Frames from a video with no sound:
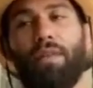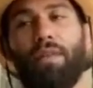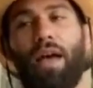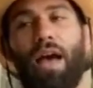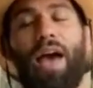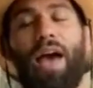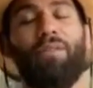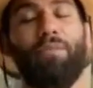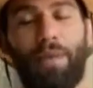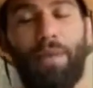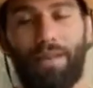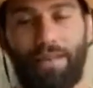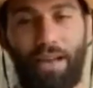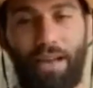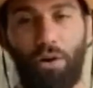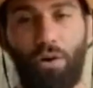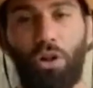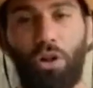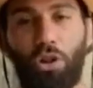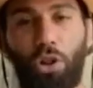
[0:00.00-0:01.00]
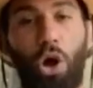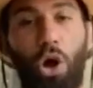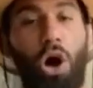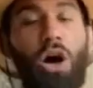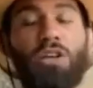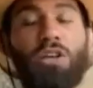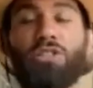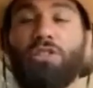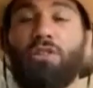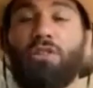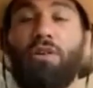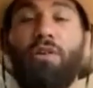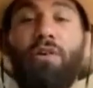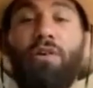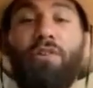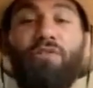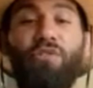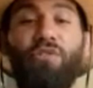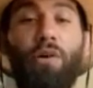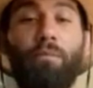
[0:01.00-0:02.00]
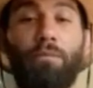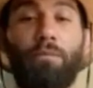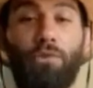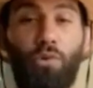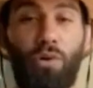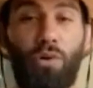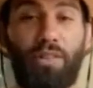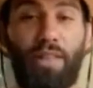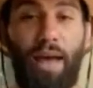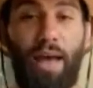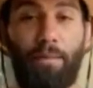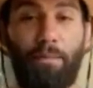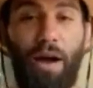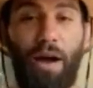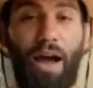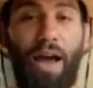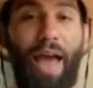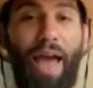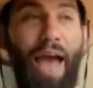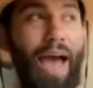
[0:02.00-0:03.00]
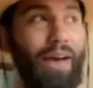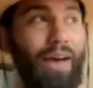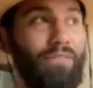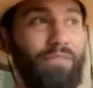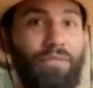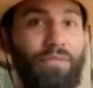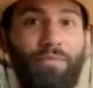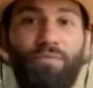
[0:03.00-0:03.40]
I haven't been dealt a loss from doing that, but I have